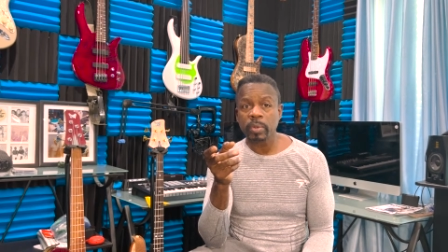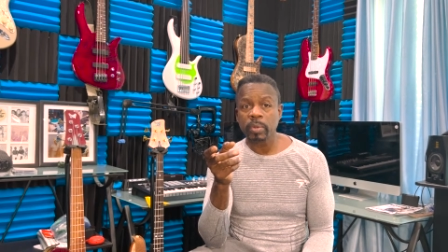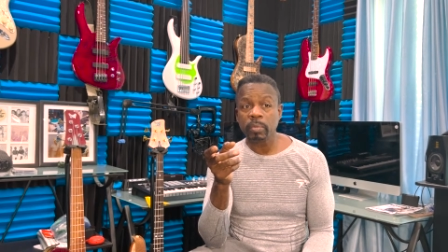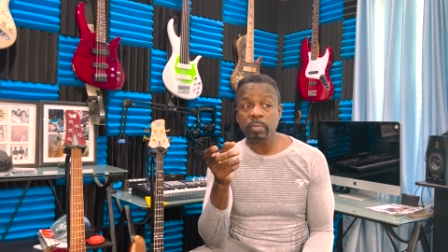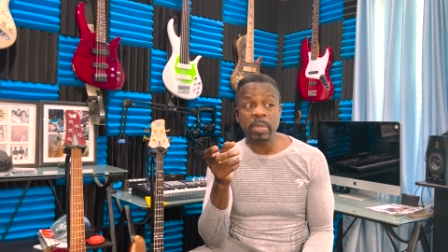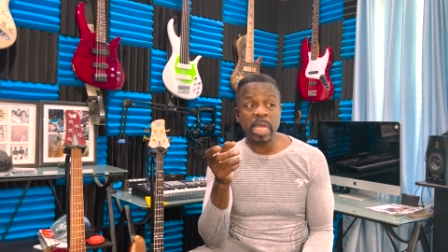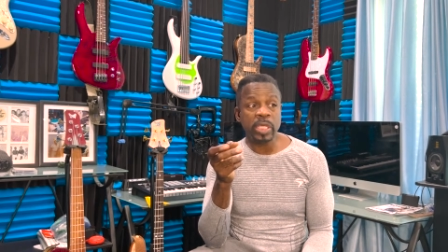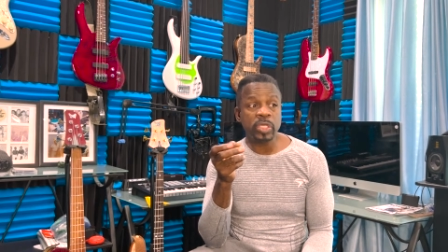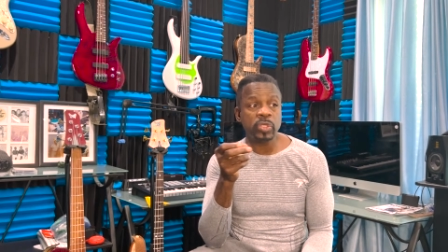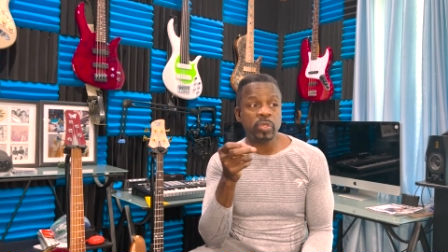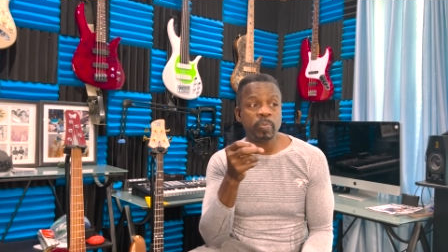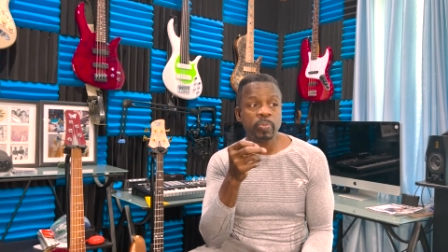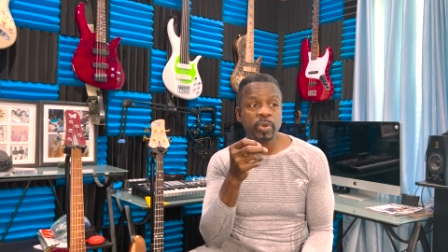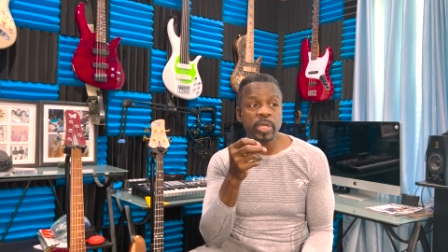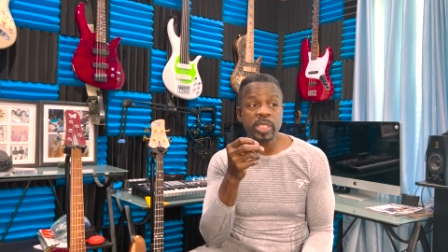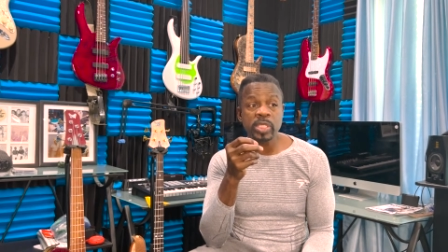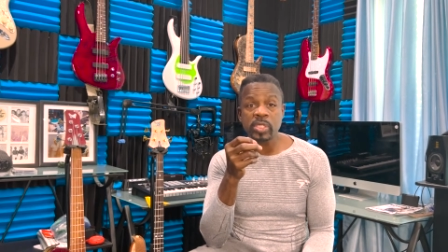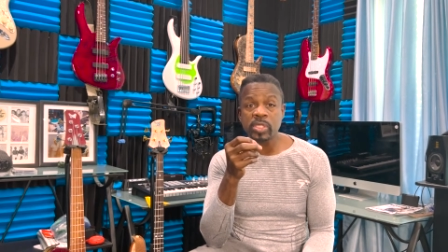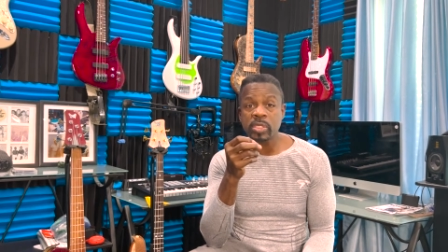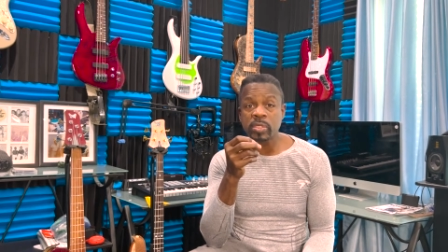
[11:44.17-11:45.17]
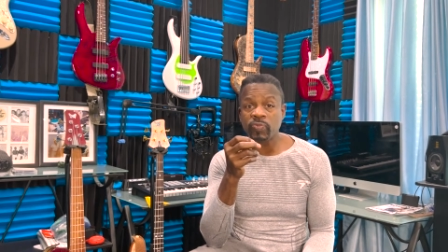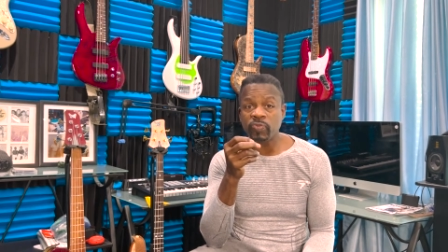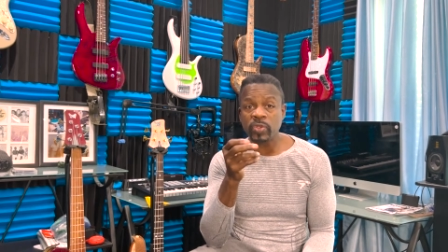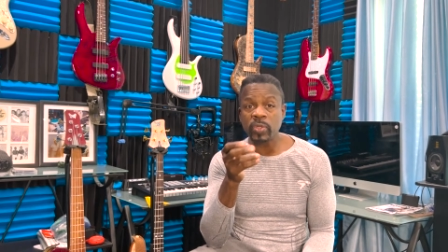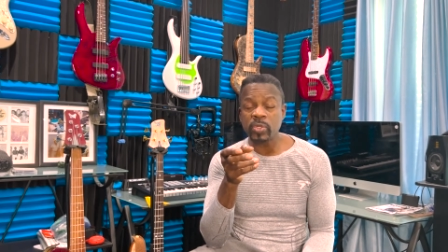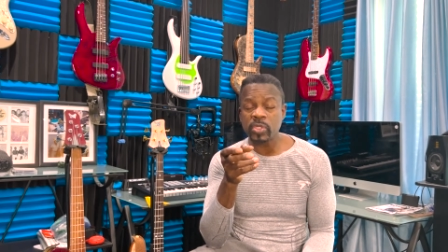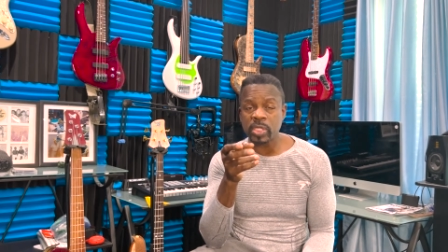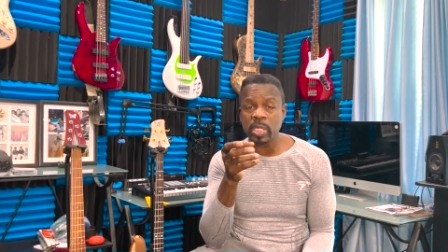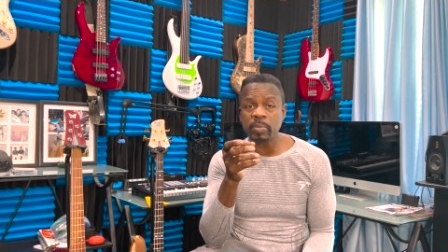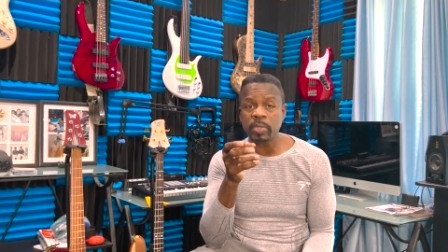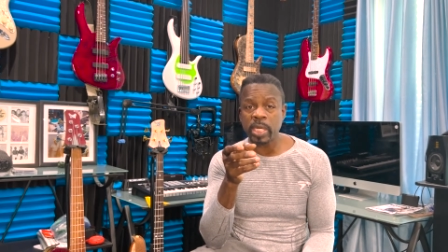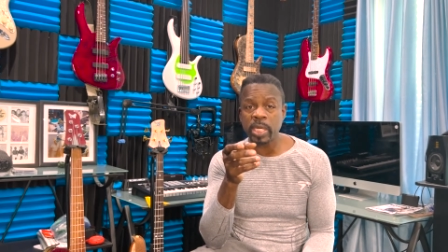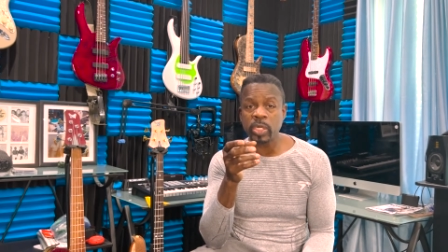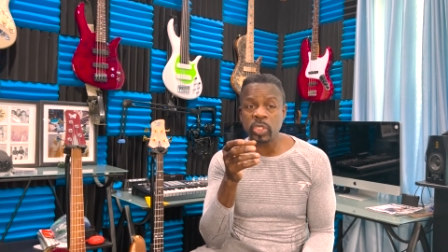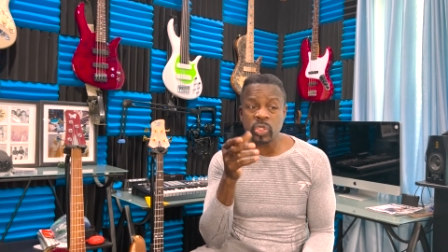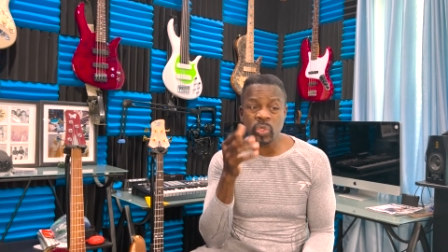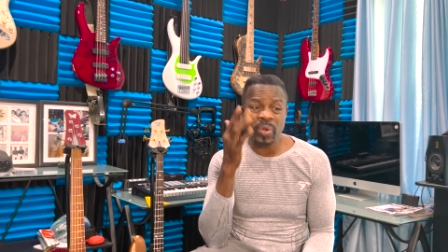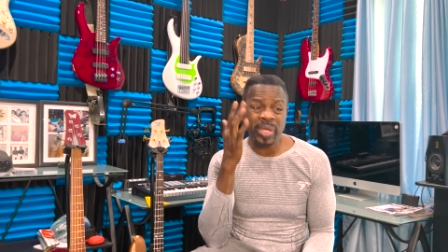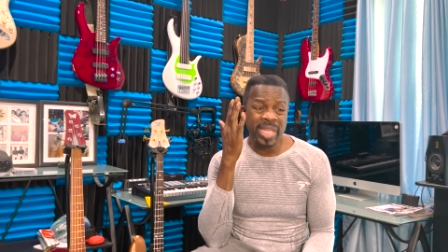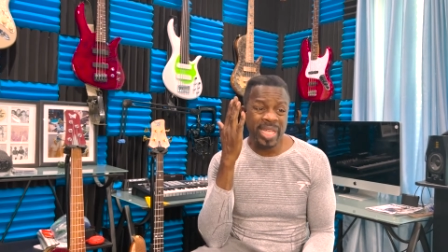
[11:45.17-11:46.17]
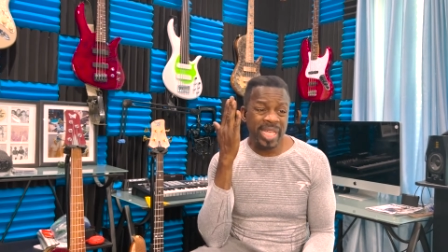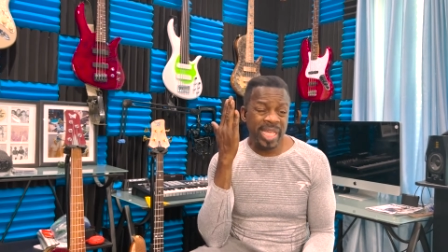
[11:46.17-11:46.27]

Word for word: makes you bring feel some kind of joy,